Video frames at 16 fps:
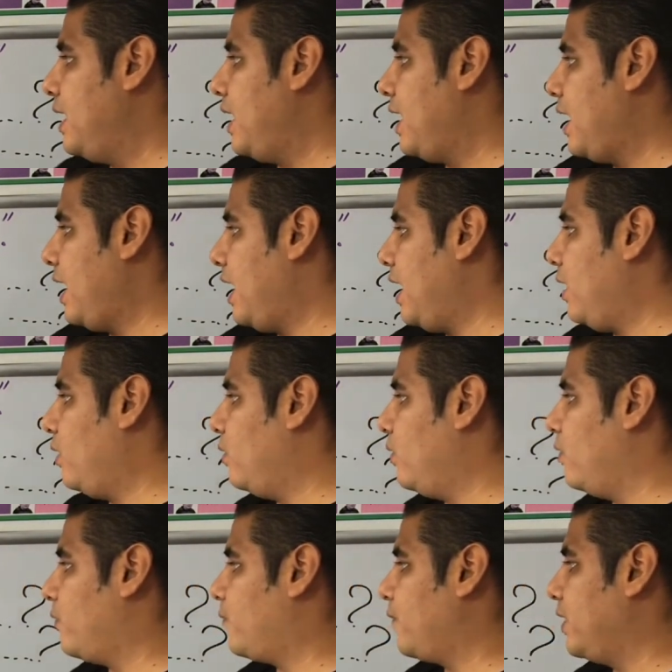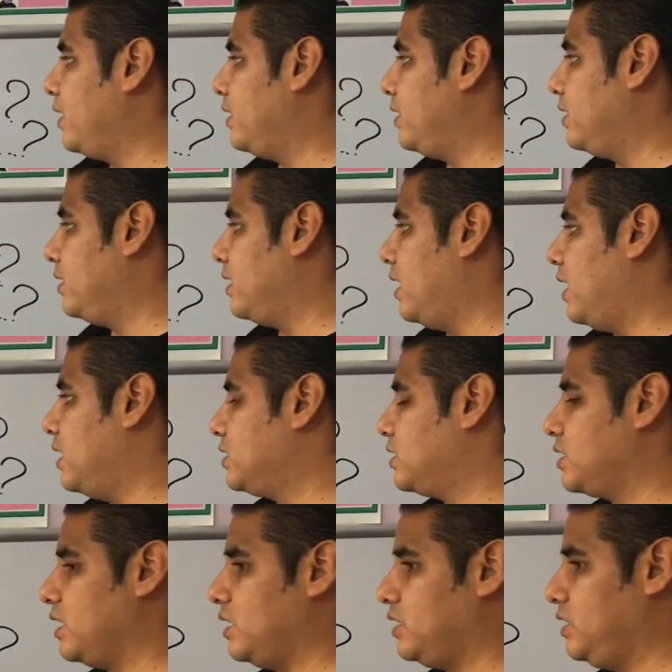How often
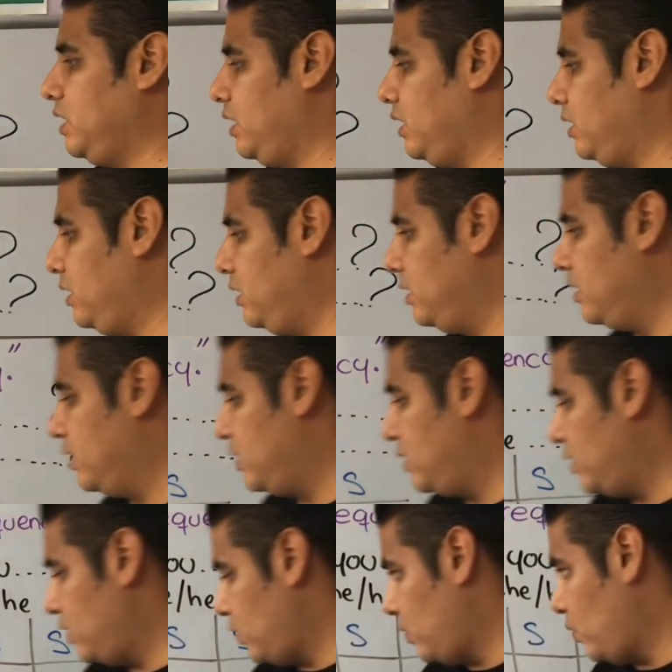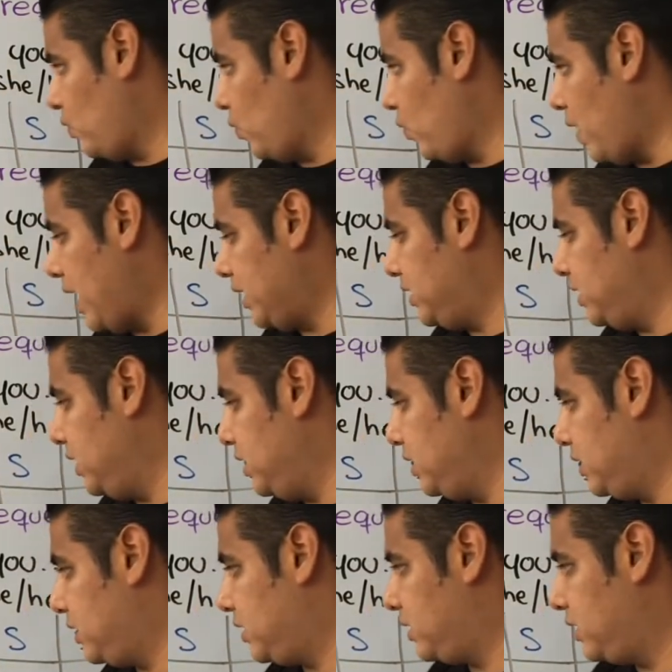does she
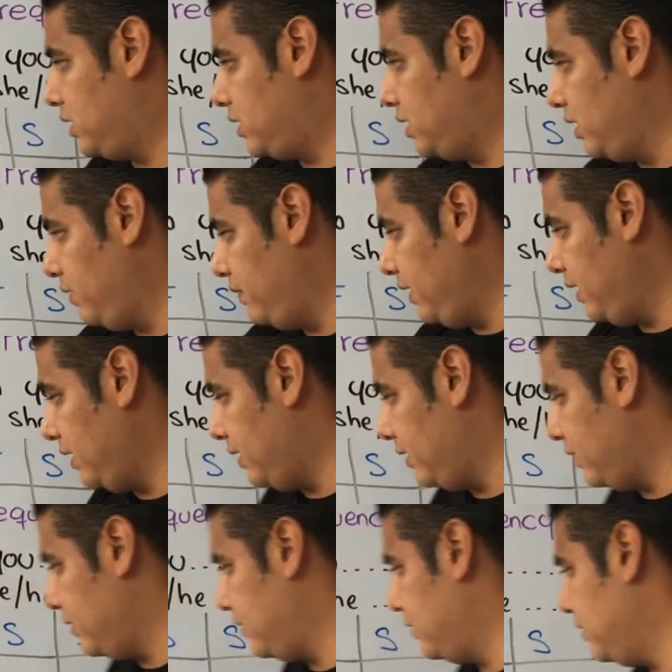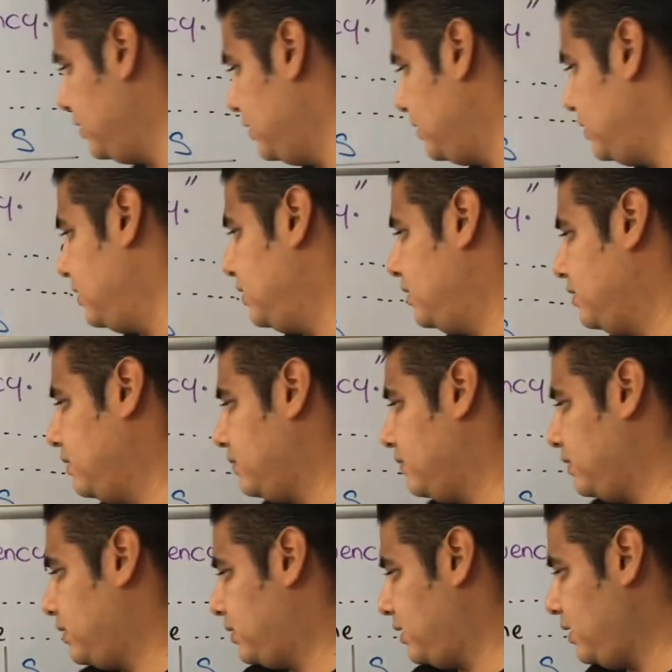watches TV? You
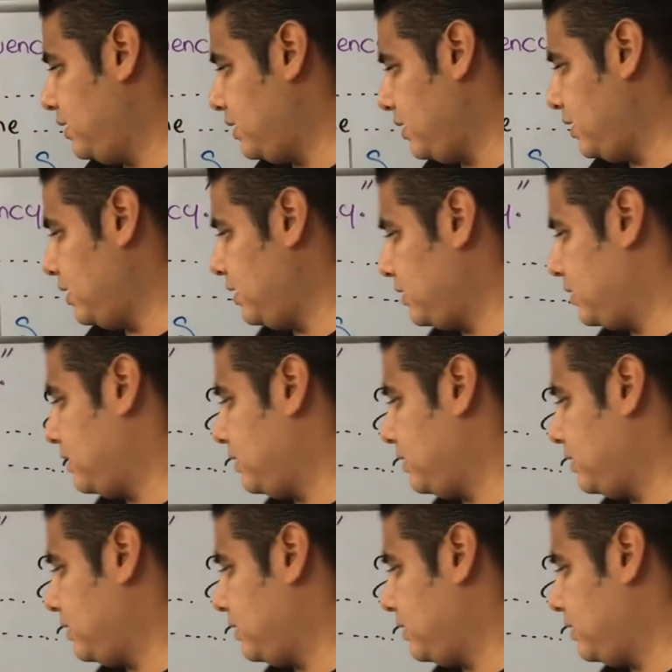see that?